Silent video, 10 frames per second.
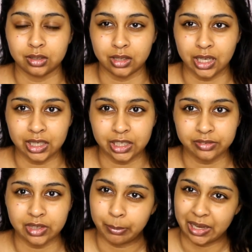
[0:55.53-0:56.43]
they
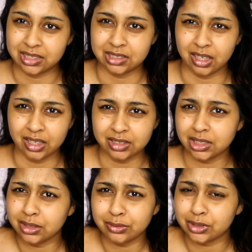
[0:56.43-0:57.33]
give the best
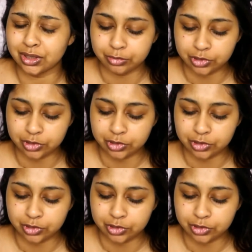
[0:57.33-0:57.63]
lighting for some